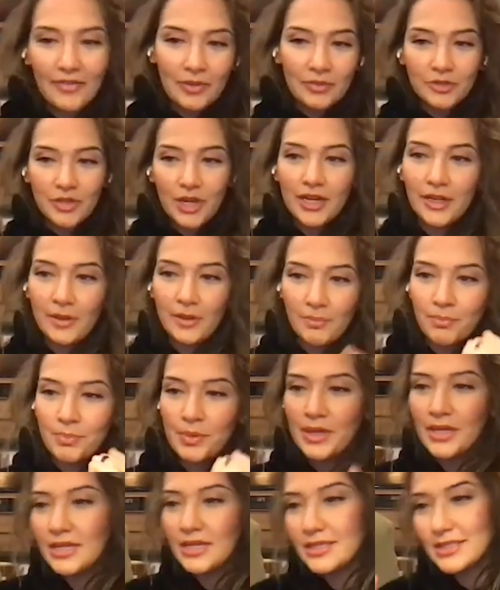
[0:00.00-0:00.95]
if I'm trying to
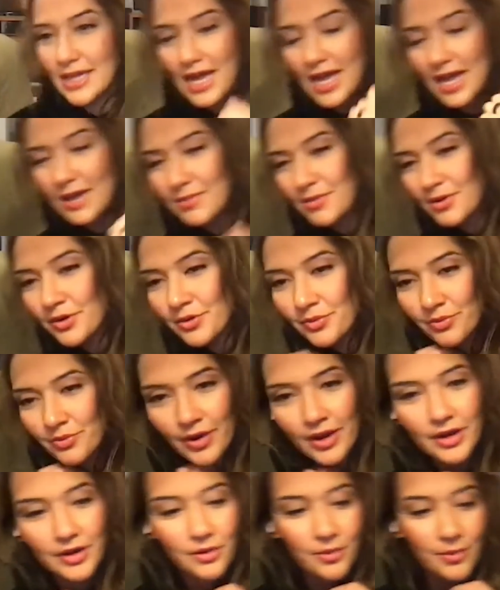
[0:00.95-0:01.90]
beat a time or a
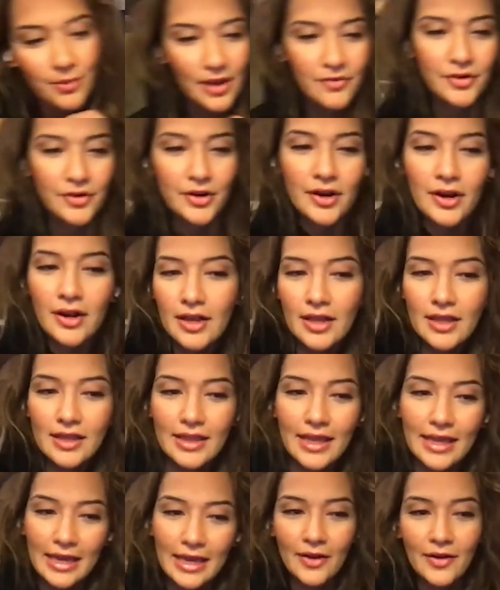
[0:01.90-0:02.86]
run or whatever,
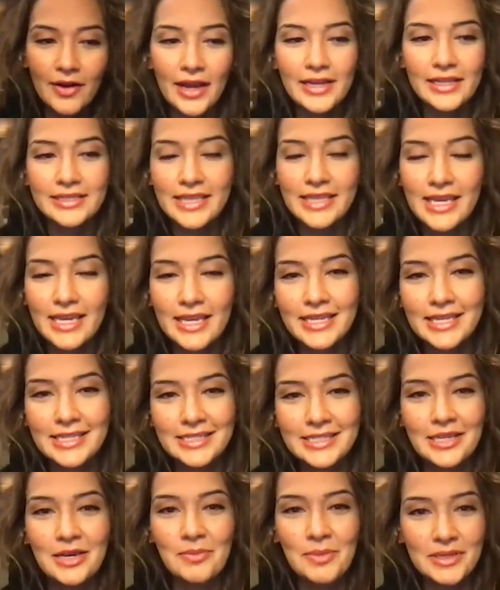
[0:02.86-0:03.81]
like I'll kind of take it
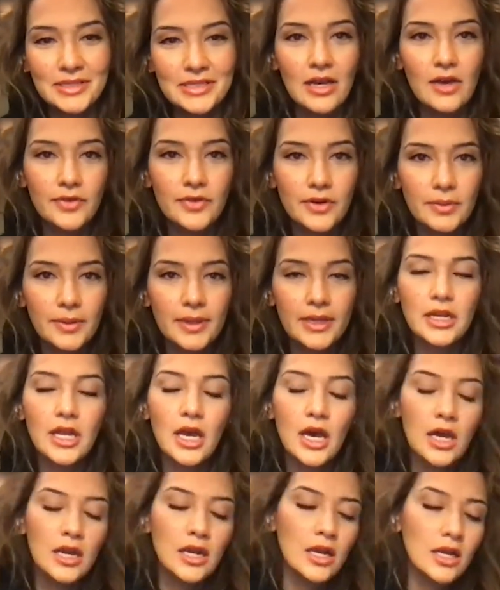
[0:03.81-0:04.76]
easy on myself. And I'm like,
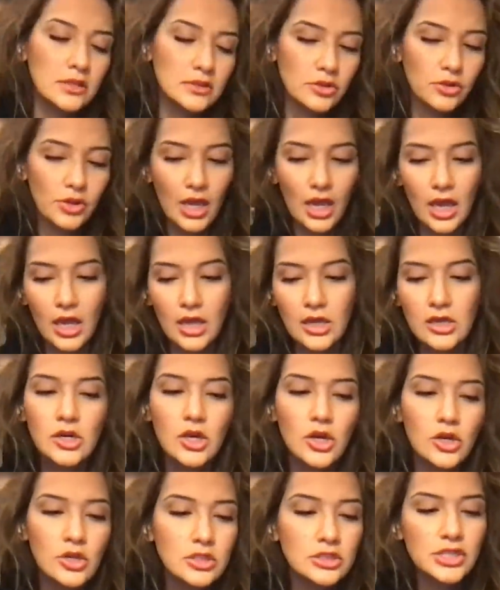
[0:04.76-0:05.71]
no, no, it's okay. You
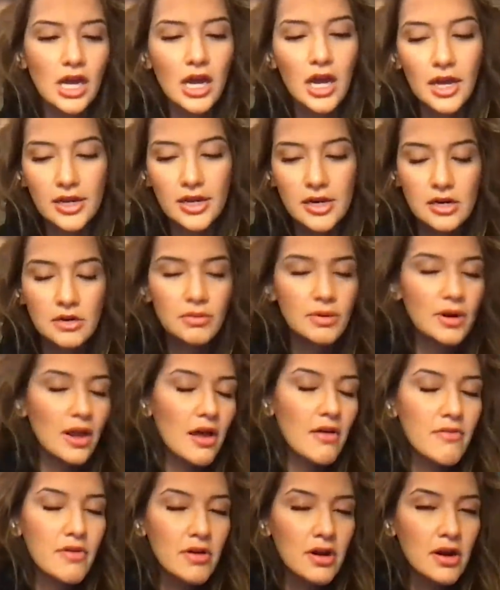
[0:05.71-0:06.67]
know, you're tired,
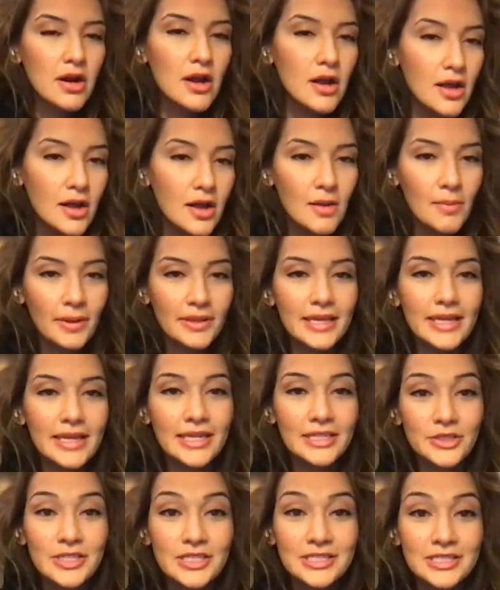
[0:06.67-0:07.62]
whatever. But then
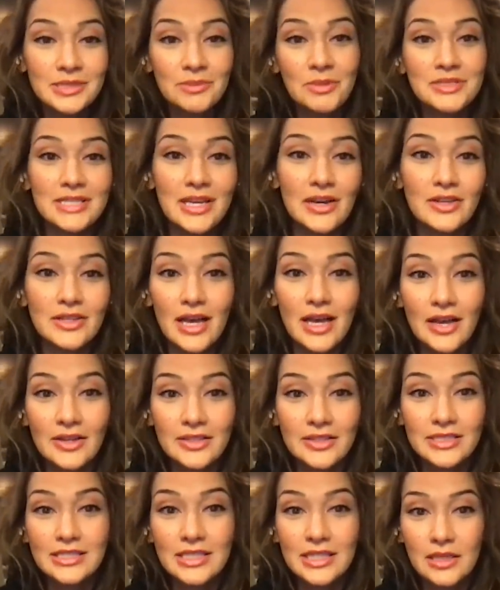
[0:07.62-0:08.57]
as soon as someone
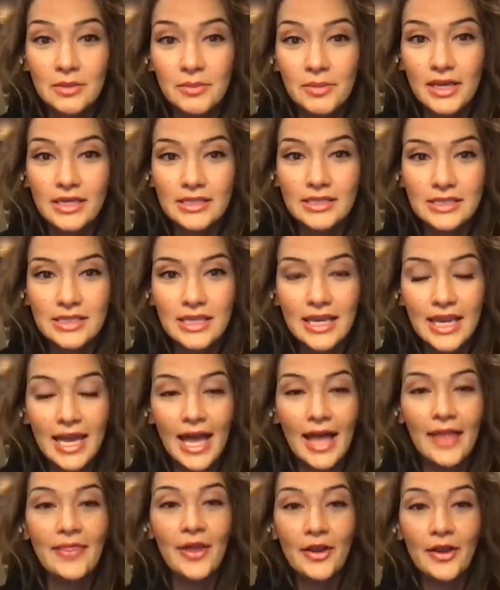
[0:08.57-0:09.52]
else is in the mix
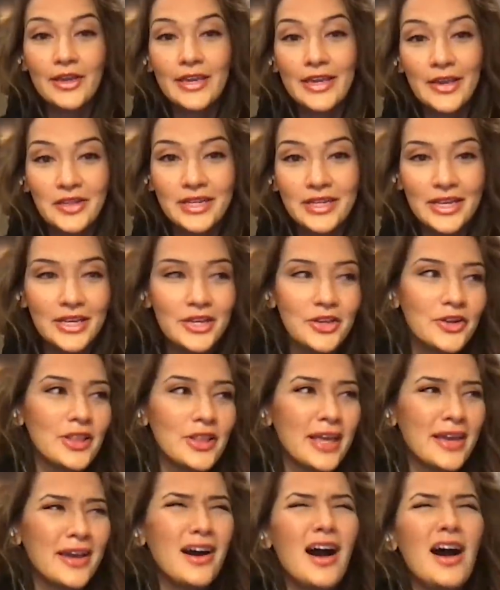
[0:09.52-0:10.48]
and they're killing it, you're
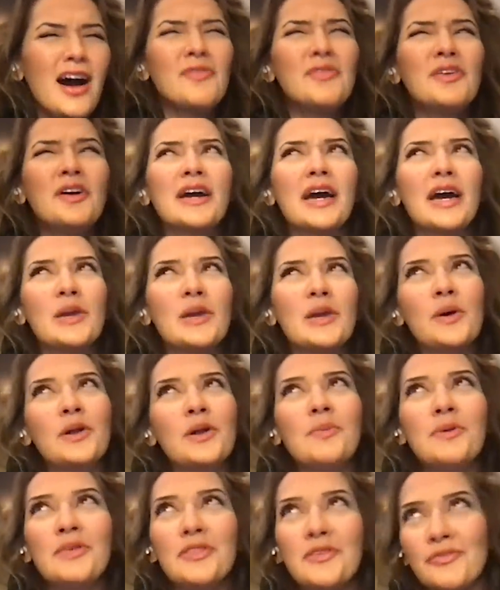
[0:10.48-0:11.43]
like, oh fuck, I don't
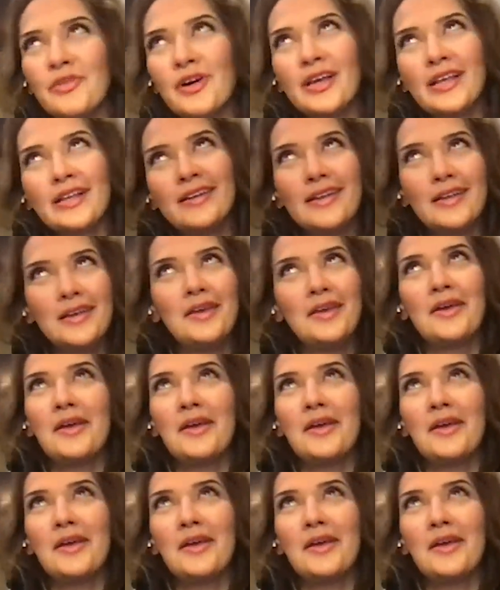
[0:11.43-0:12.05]
want to be the fucking